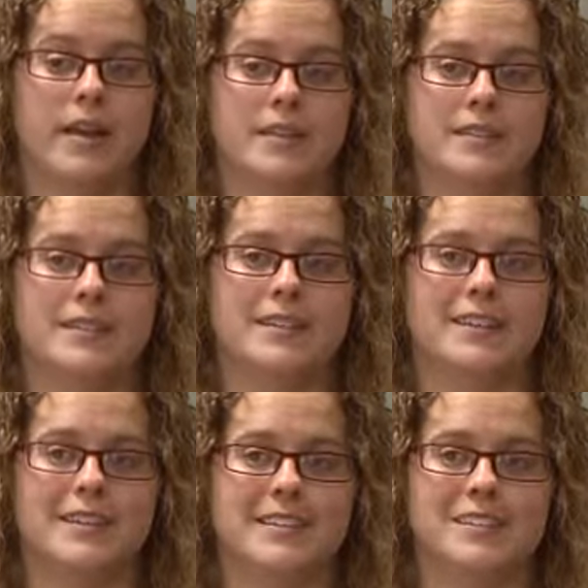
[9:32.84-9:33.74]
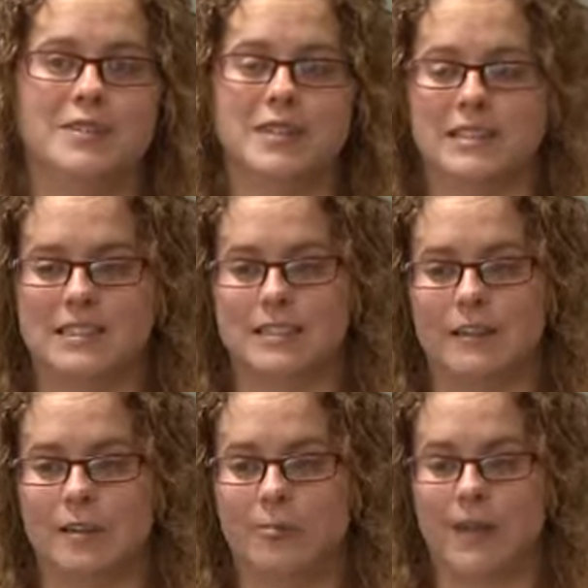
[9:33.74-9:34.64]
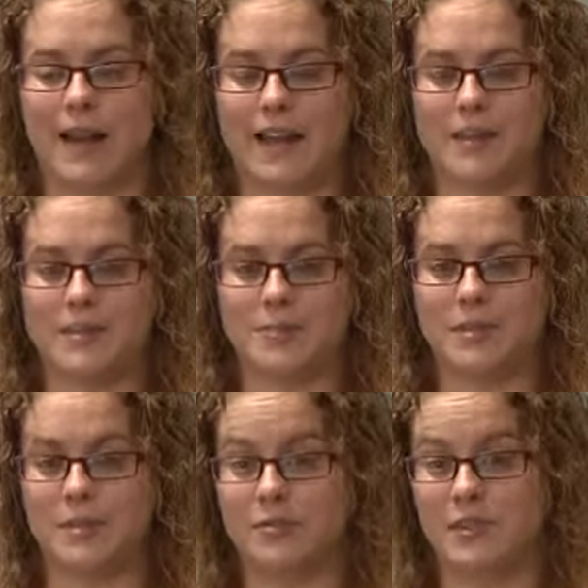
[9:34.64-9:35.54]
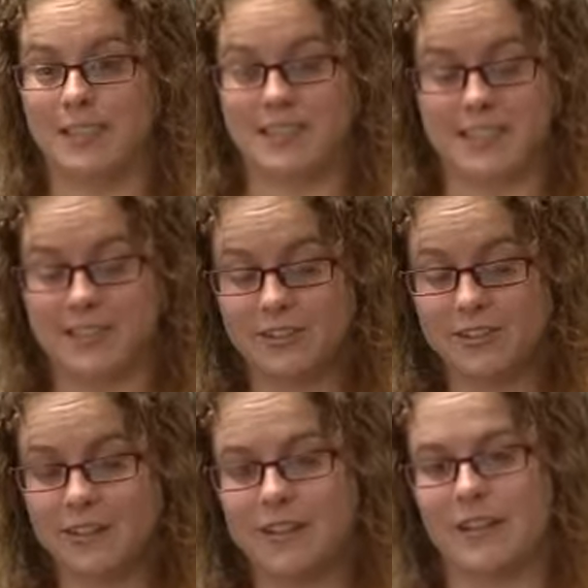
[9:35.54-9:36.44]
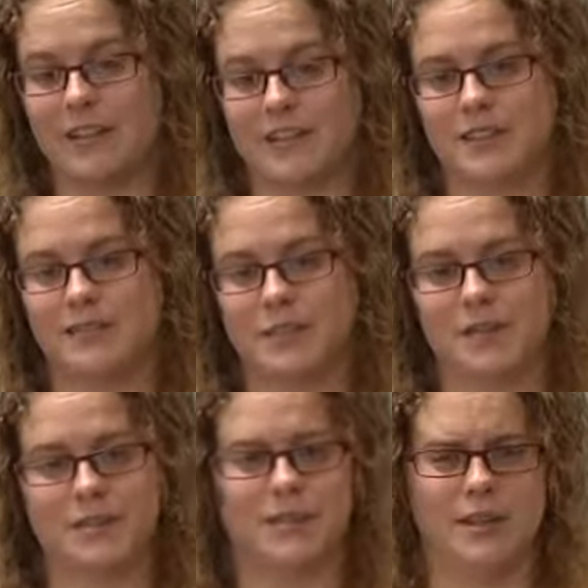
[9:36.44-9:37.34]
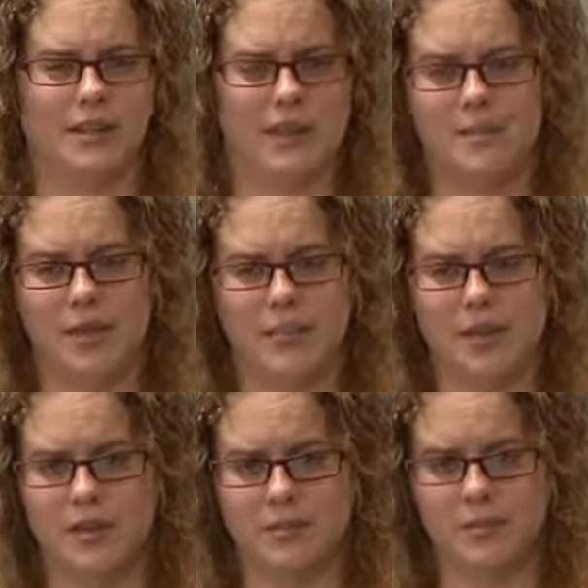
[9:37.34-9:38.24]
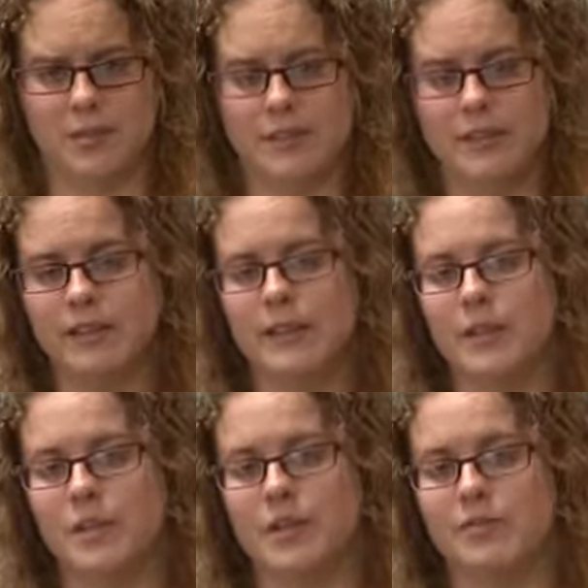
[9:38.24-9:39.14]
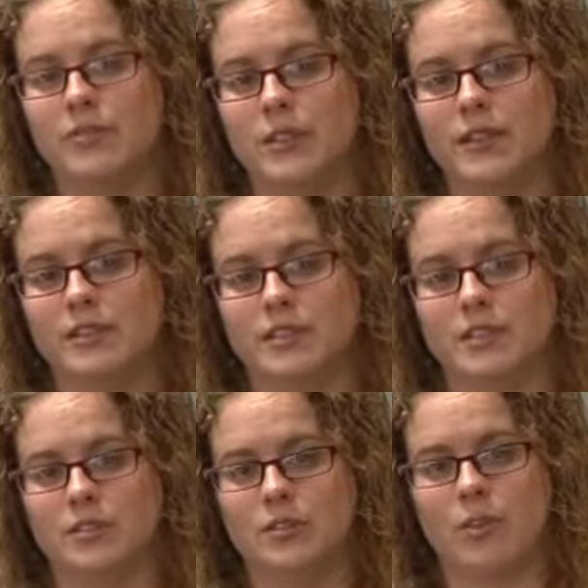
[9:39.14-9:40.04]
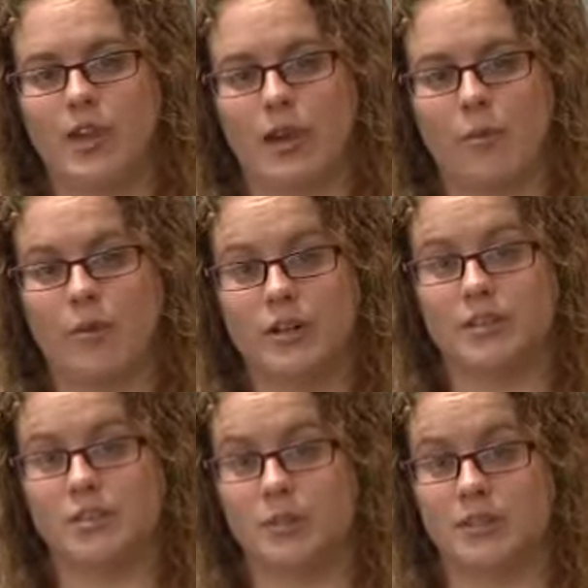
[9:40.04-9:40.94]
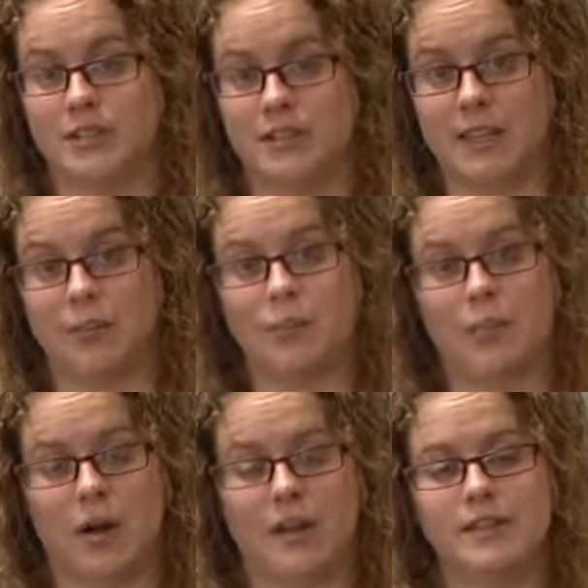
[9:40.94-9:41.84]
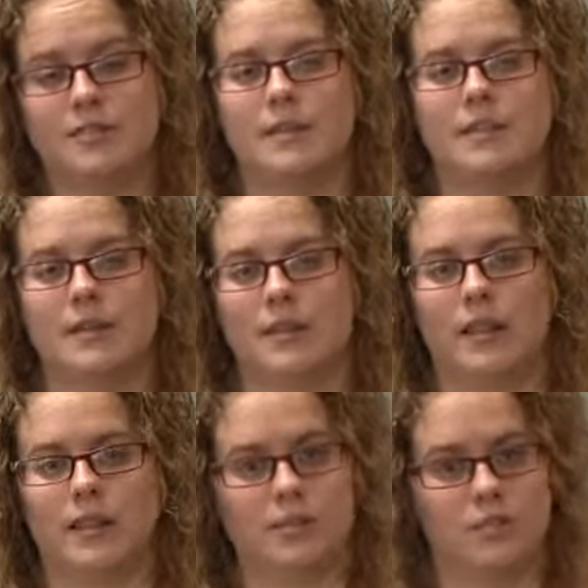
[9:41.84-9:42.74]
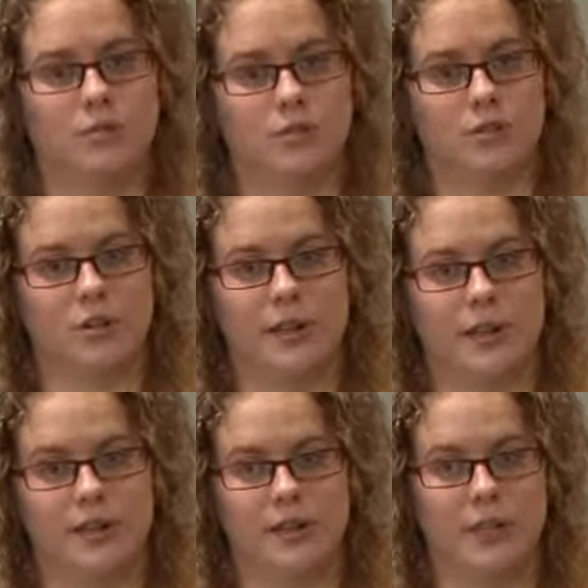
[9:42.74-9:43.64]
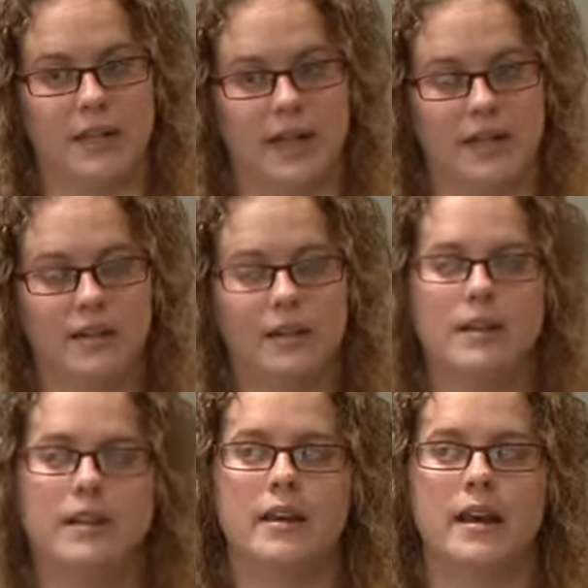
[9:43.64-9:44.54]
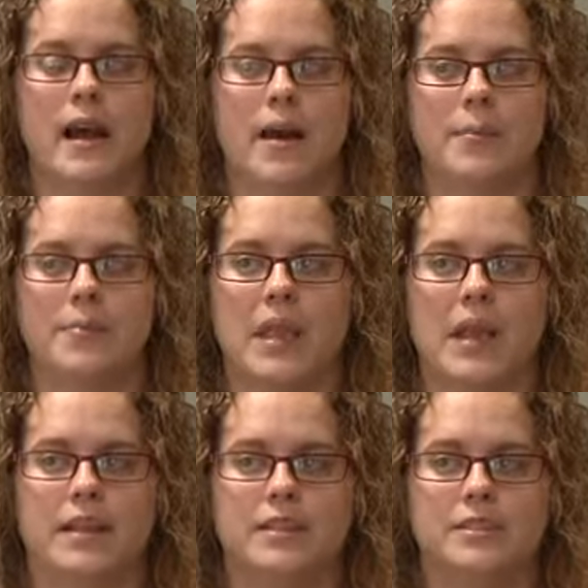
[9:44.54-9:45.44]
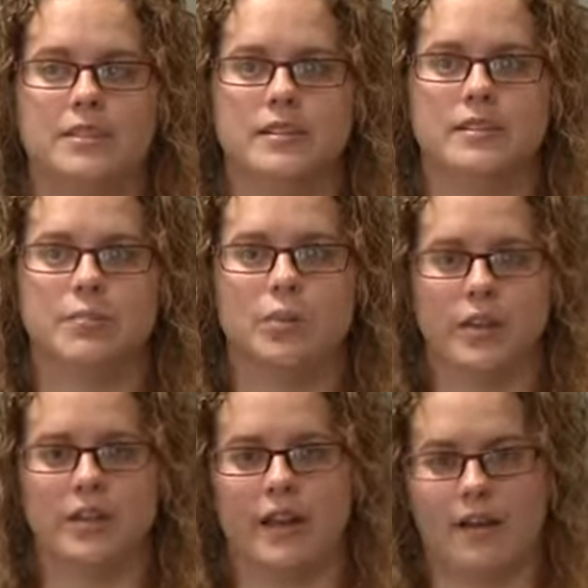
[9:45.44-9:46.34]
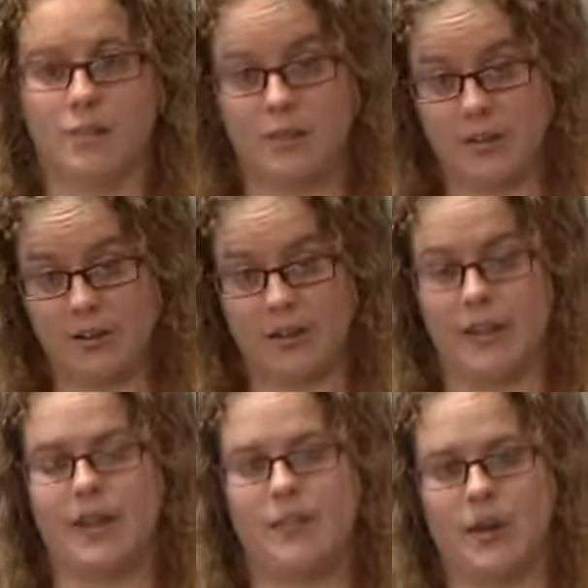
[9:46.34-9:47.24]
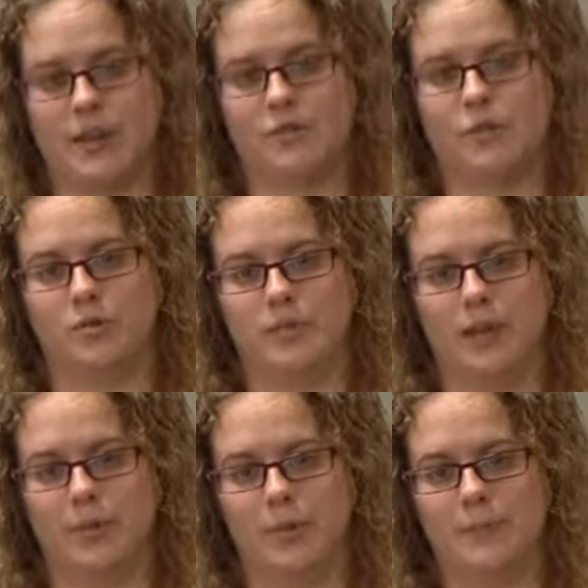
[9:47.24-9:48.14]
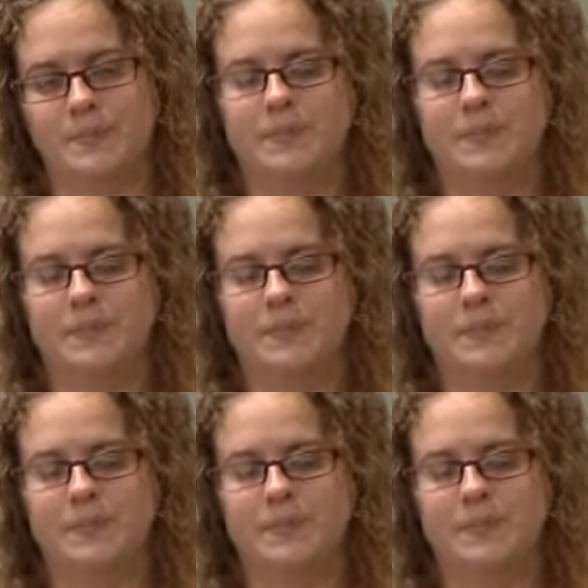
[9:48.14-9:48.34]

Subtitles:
It's not necessarily related specifically to tendering, and that's sometimes something that can be a bit confusing, but it's really just looking at what is your most sustainable price, which is something that Jeff will talk about a little bit later, and putting that or tendering that price forward to government.